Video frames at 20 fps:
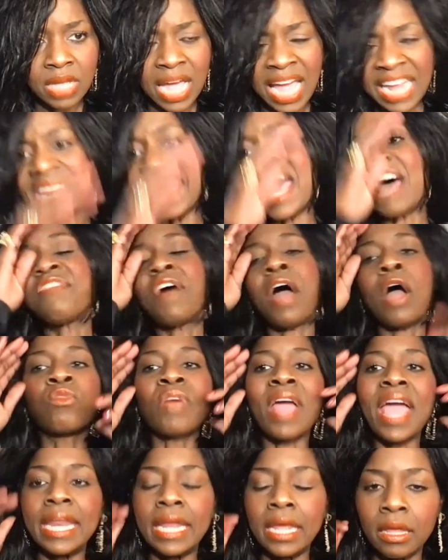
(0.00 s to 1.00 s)
Enough
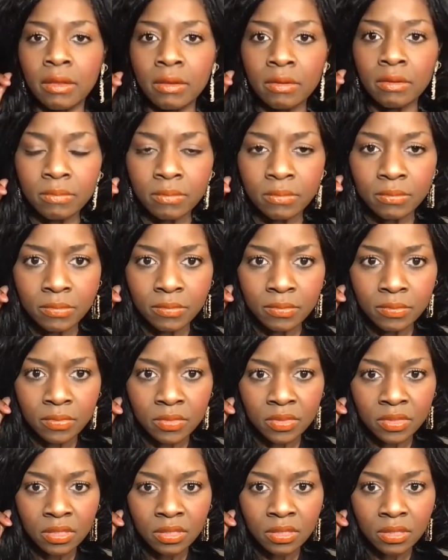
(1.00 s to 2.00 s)
already.
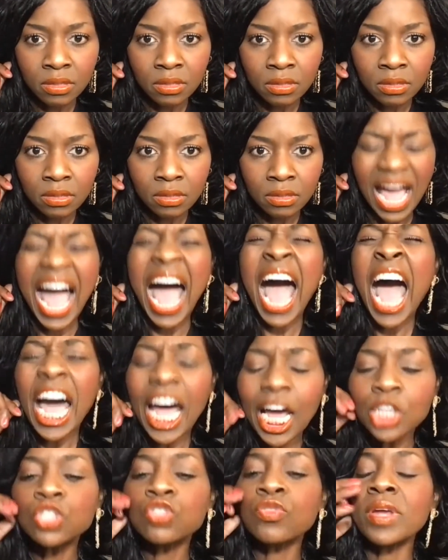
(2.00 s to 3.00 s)

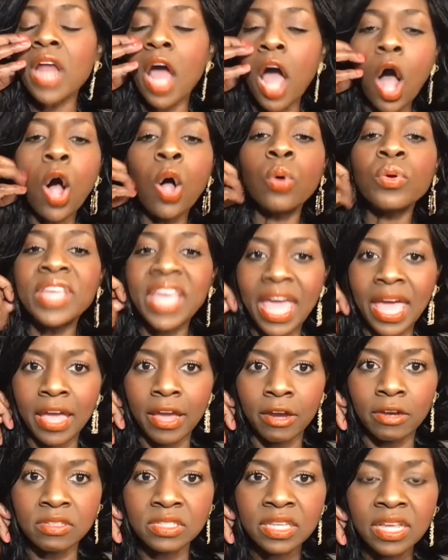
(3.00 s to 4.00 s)
100 whole
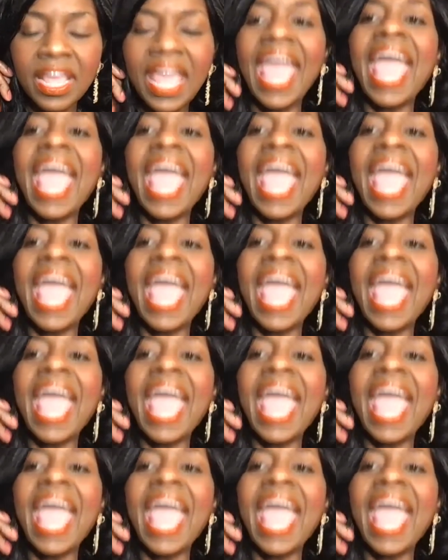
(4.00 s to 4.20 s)
years.